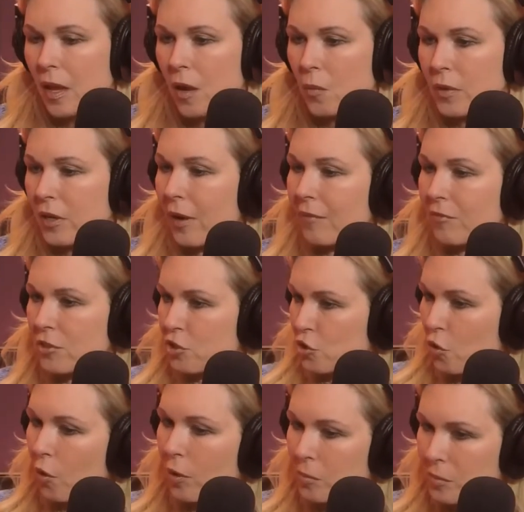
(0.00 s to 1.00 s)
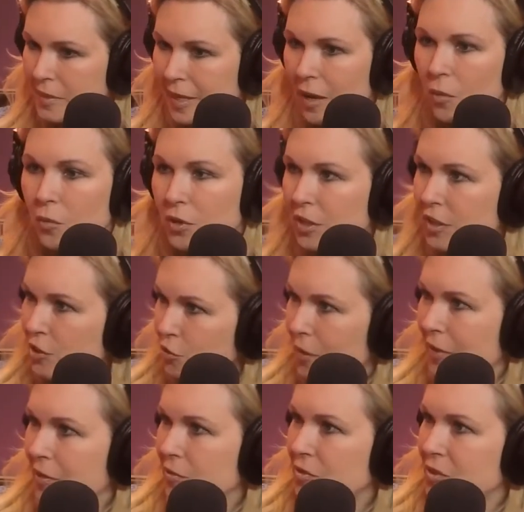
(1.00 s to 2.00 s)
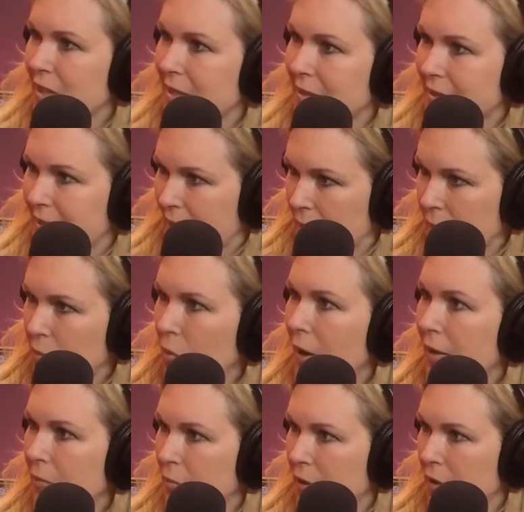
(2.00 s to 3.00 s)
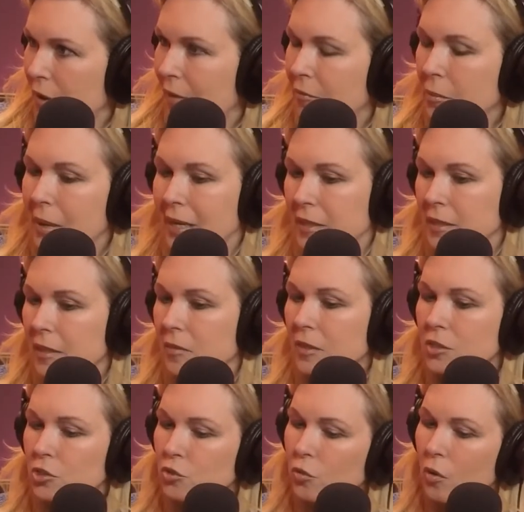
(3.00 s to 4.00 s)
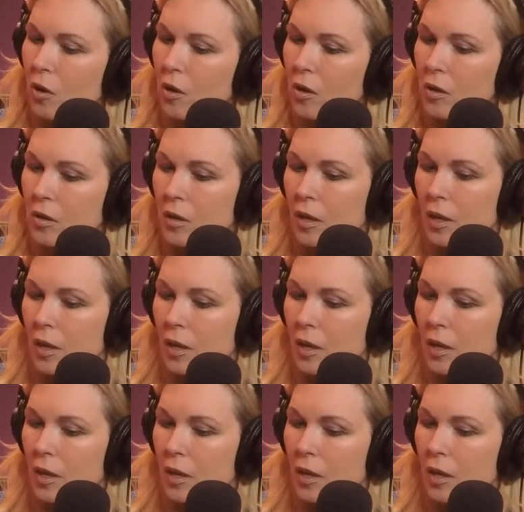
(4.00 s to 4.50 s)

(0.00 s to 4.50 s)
We don't have the charms out. We're going to try those next time, right? We don't have them handy. Let's draw.